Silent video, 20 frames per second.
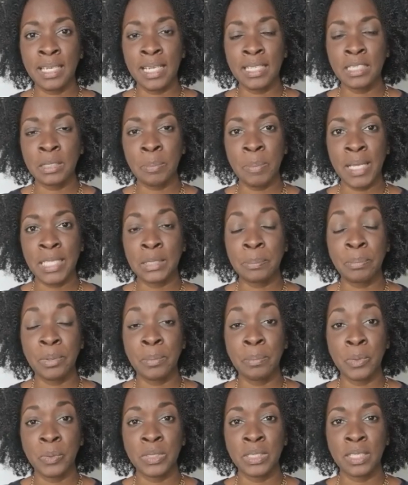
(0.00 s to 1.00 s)
I spent
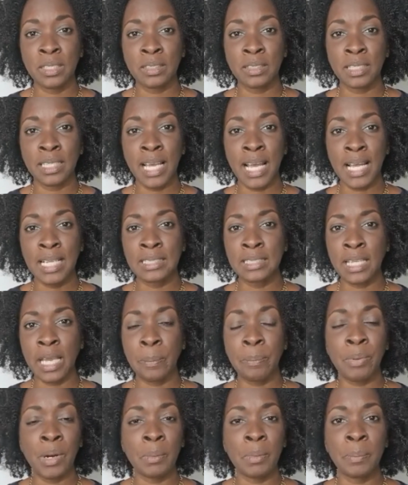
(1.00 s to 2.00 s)
promoting the ads, I
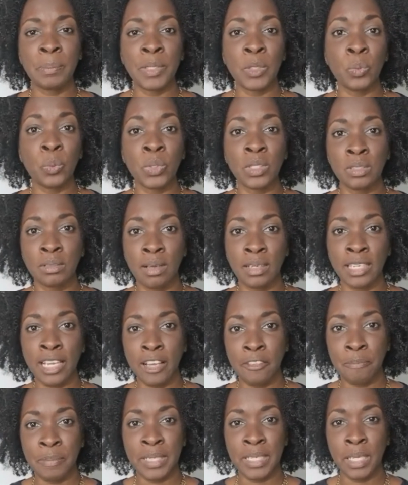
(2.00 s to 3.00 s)
probably would not
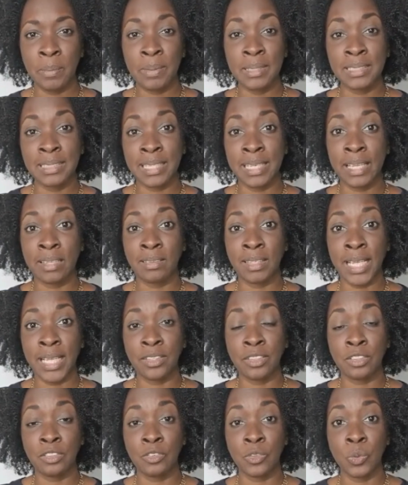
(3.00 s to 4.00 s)
have been able to get
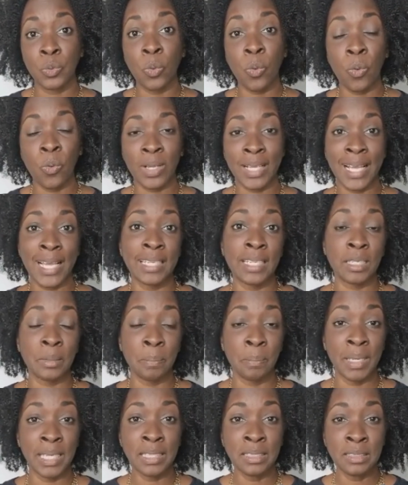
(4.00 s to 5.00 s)
that through organic
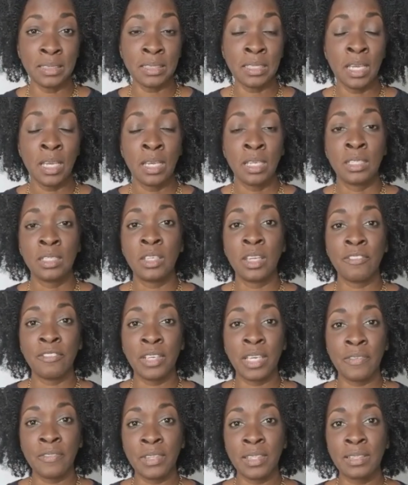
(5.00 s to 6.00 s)
means,
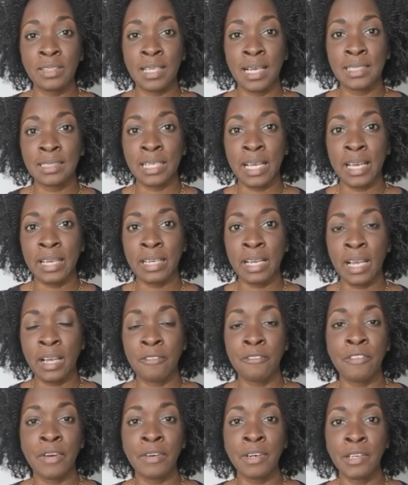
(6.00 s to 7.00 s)
given that I have
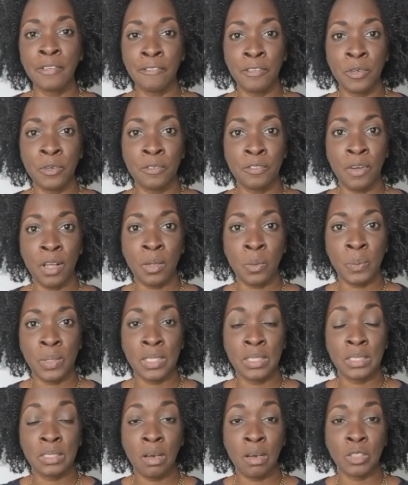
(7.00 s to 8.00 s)
very few
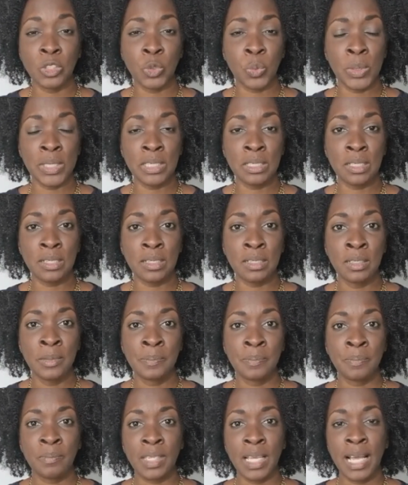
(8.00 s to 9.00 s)
followers on Twitter,
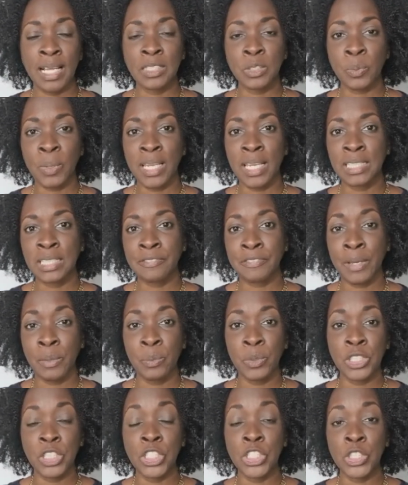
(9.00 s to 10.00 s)
as well as if I were
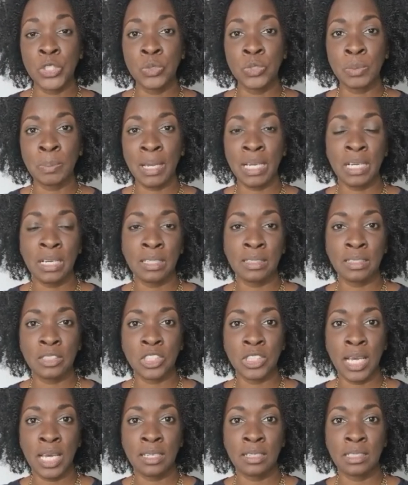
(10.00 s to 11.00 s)
to use my other
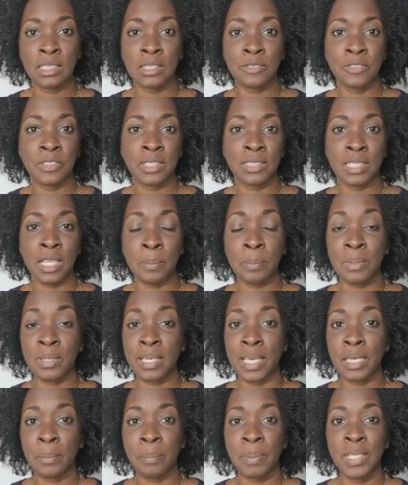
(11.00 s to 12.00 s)
channels, for example,
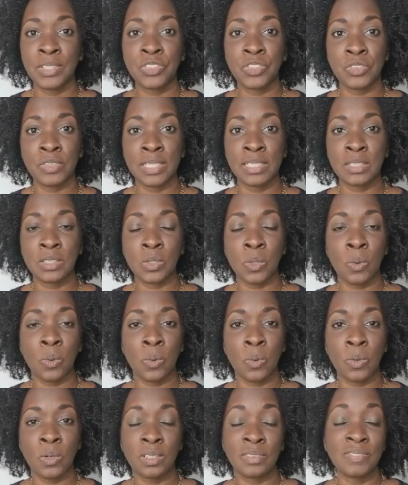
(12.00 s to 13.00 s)
like Pinterest
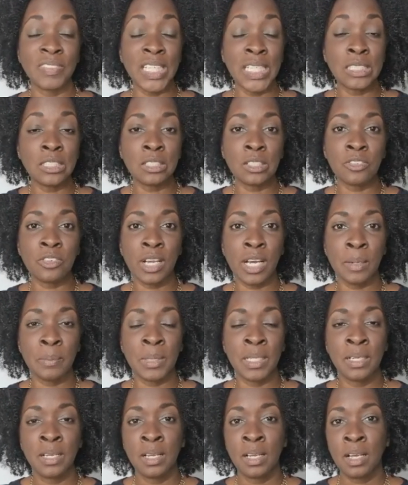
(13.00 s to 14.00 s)
or
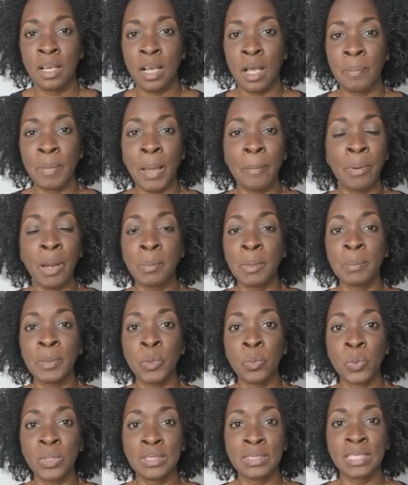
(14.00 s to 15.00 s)
Instagram, um, I probably
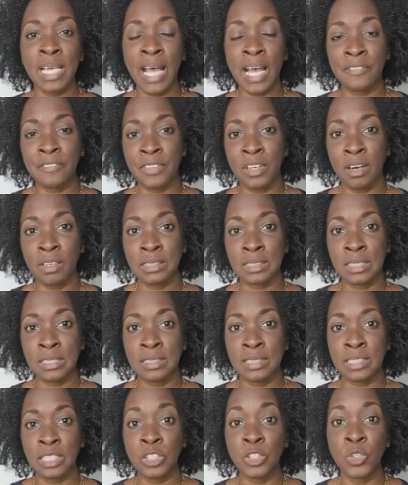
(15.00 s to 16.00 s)
wouldn't have
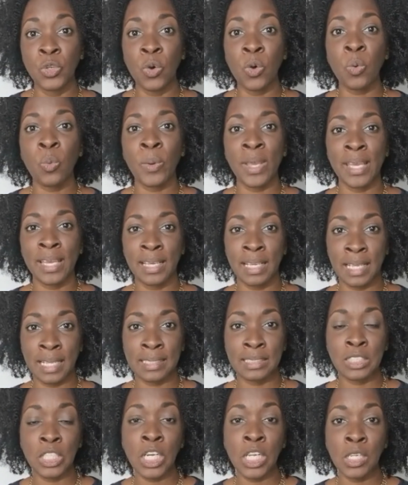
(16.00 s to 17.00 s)
gotten nowhere
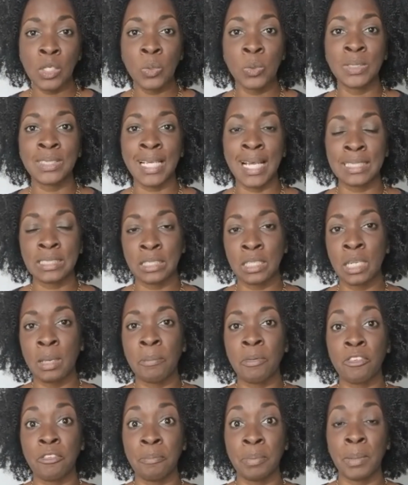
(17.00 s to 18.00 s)
as close as the number
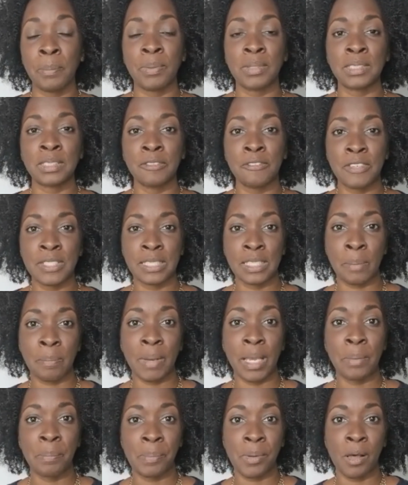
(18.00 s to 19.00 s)
of people to visit
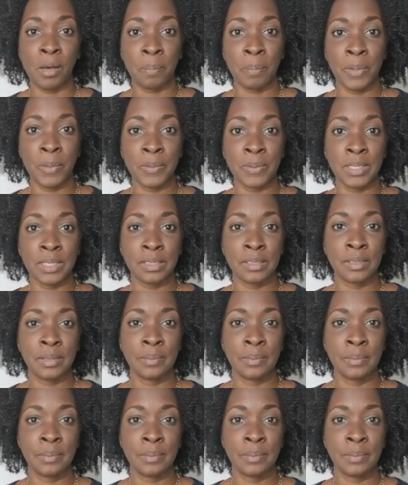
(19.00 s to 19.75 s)
my blog post.